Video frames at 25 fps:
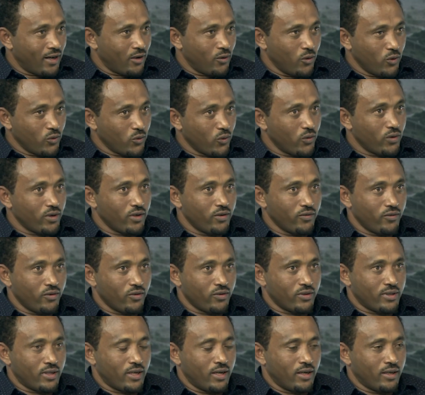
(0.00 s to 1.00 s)
not only
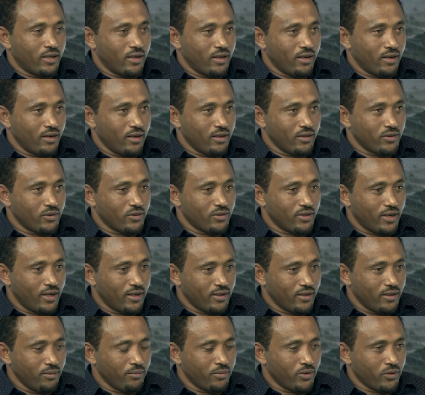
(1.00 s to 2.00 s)
for the agrarian
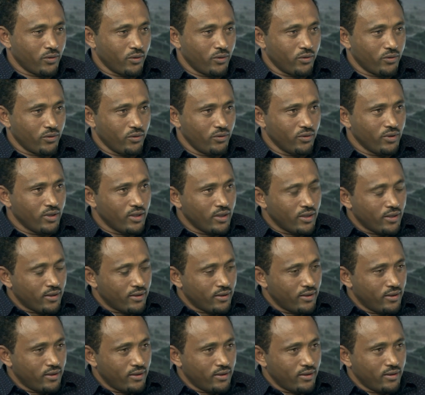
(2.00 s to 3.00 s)
society, but also
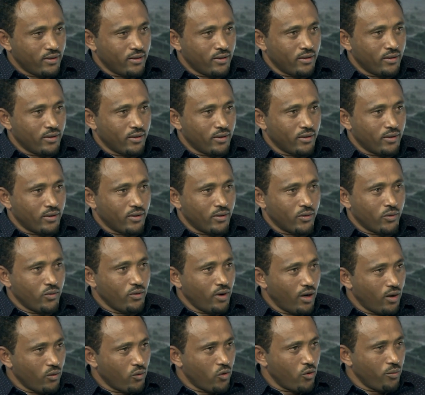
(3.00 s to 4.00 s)
the
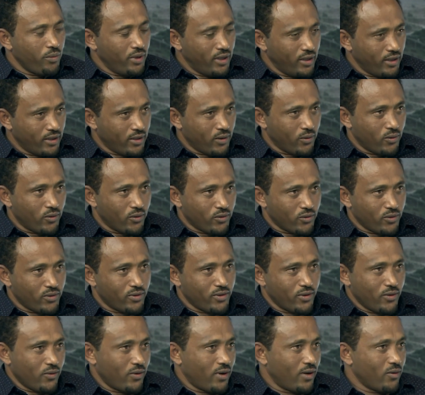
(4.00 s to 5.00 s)
rural community. Also,
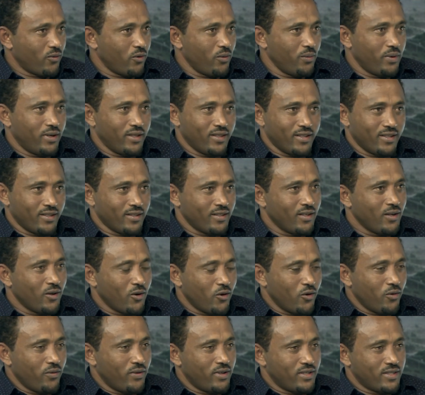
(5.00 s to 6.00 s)
the rural community
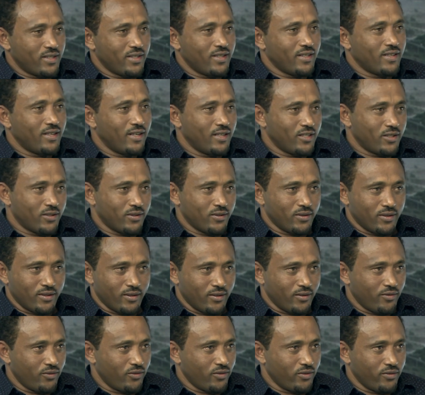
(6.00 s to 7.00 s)
obviously gets
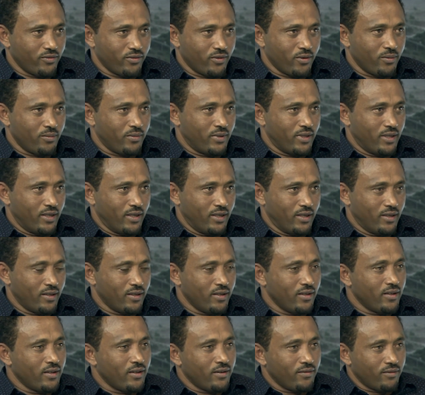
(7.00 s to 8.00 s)
food from the
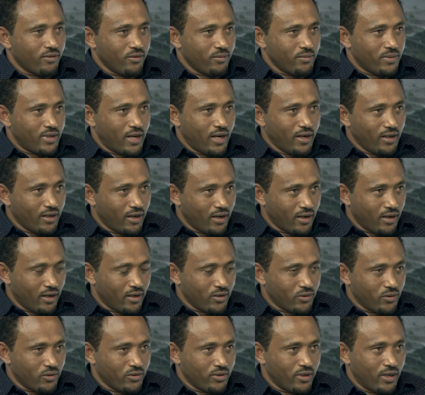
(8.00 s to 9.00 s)
agrarian
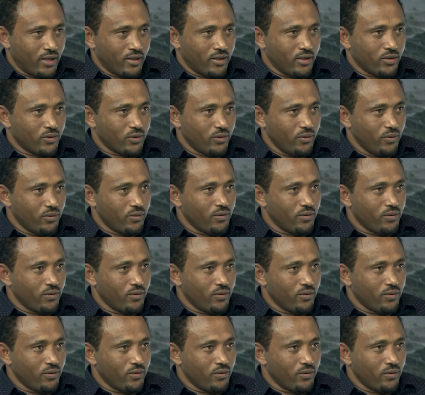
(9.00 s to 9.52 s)
society. So,